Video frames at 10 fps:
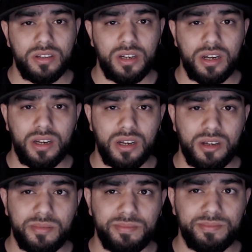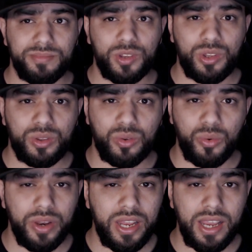
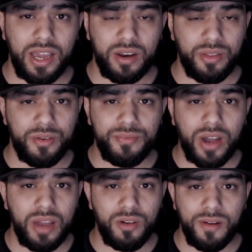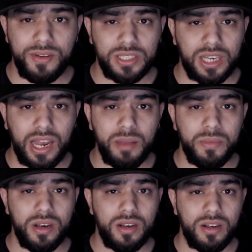3 out of your 5 offensive linemen.